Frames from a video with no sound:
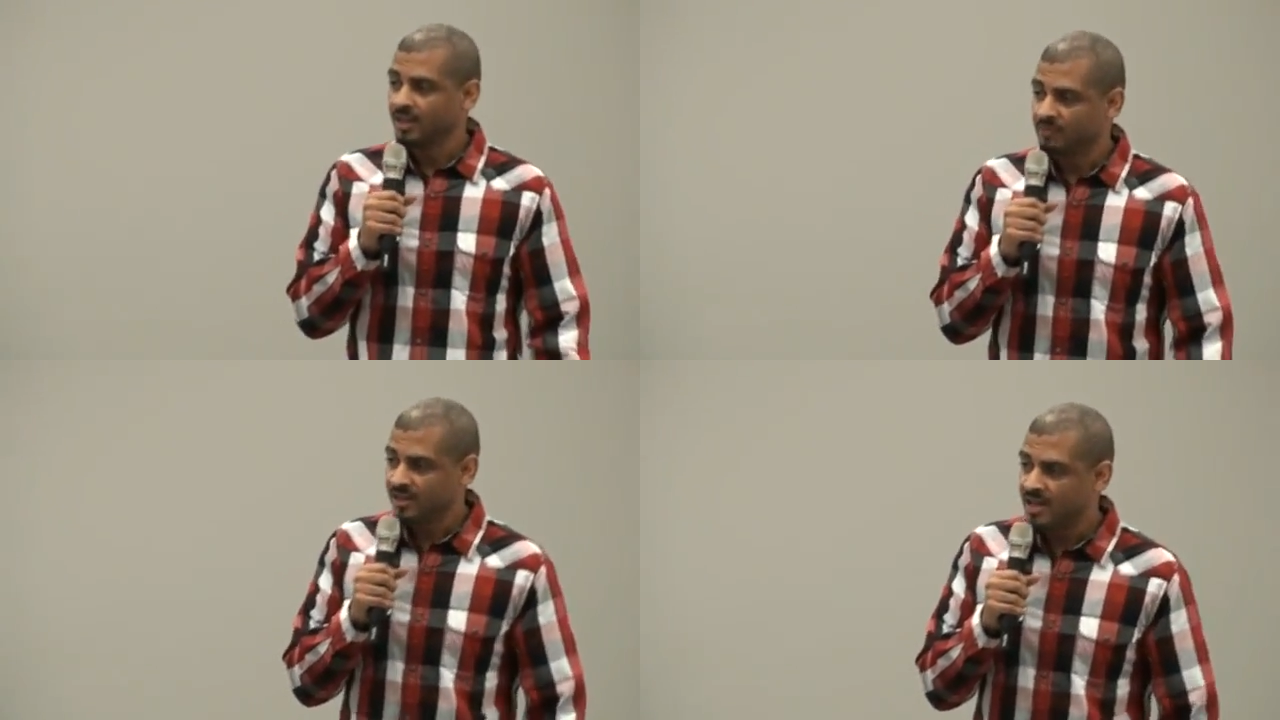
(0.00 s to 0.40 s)

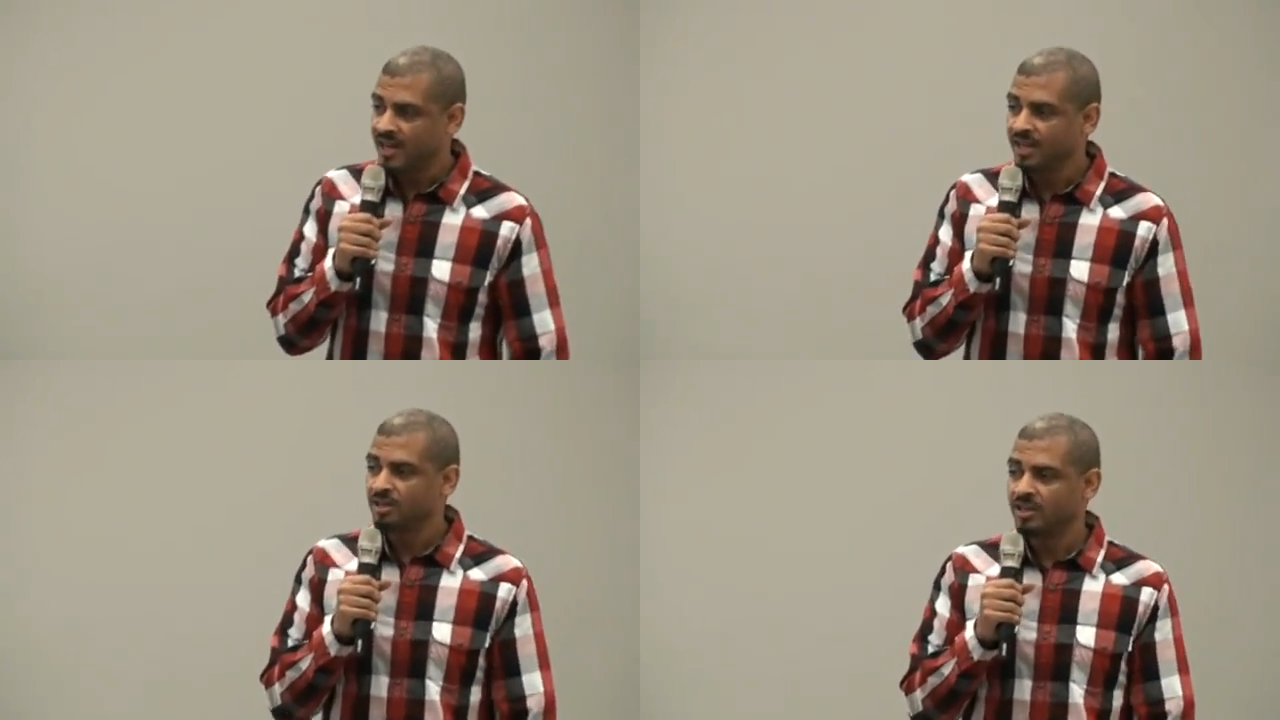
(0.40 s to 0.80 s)
if they're
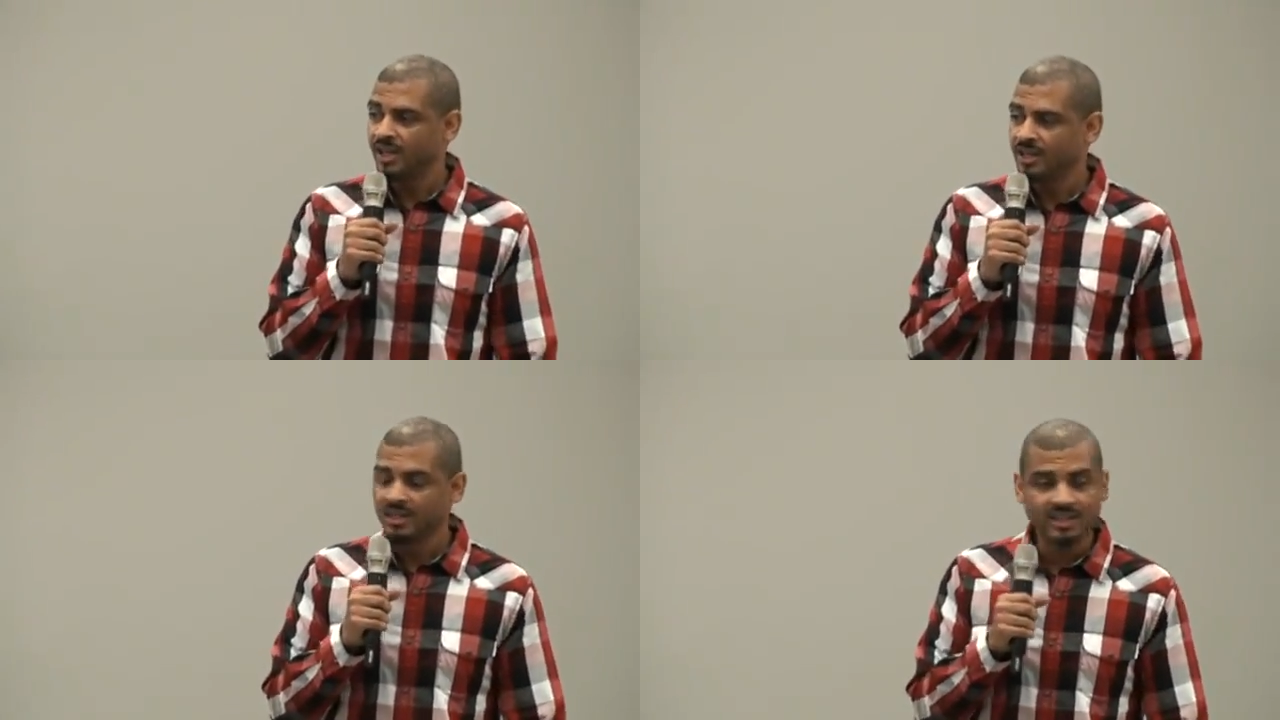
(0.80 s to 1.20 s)
not
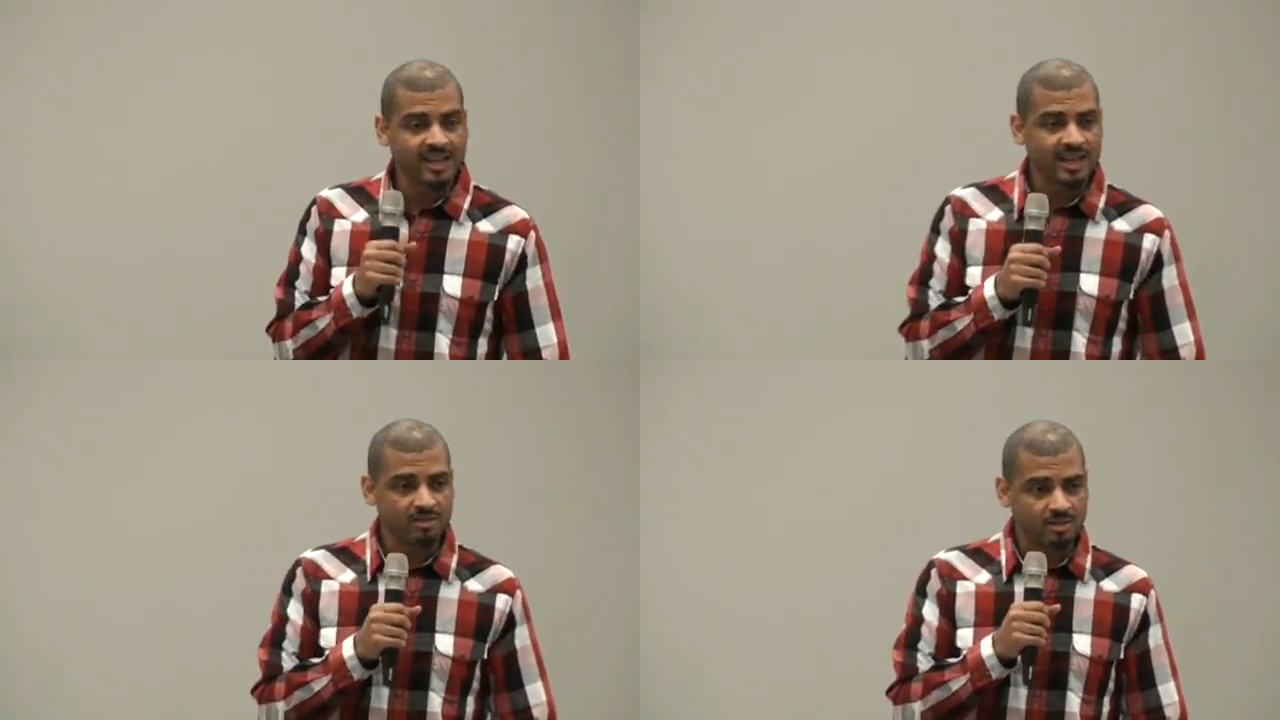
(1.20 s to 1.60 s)
extending and
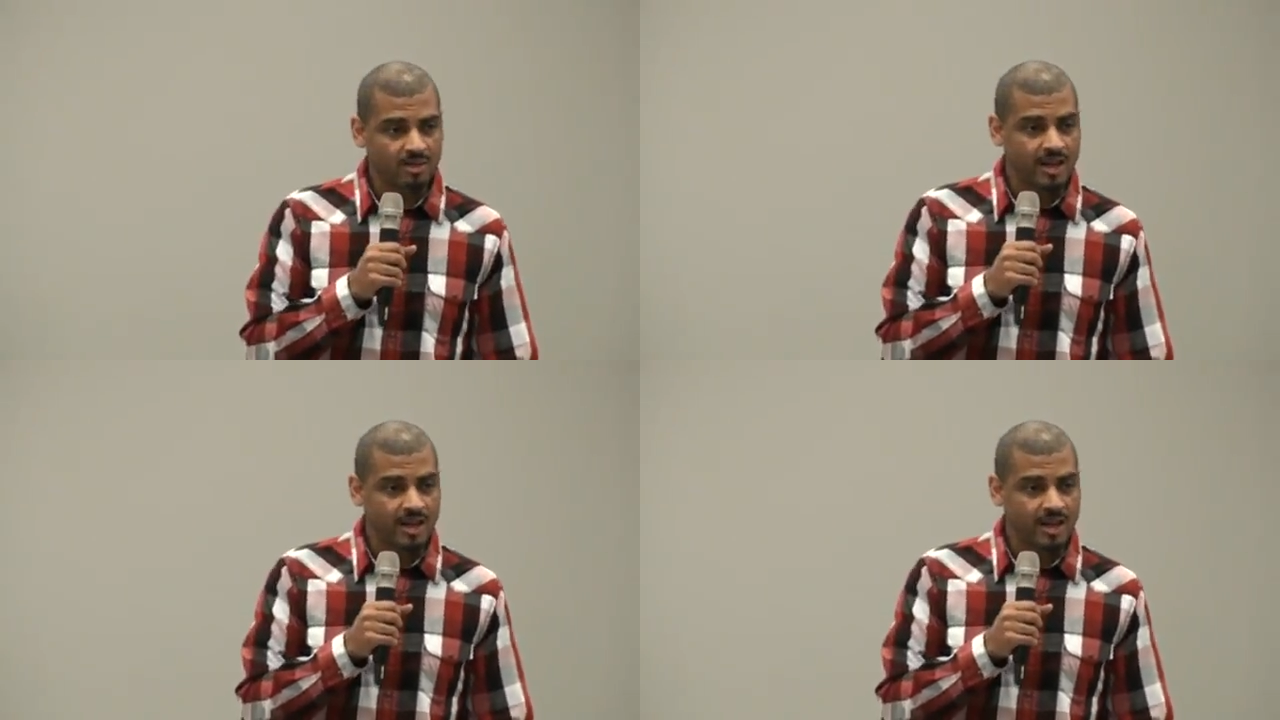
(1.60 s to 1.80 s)
enhancing your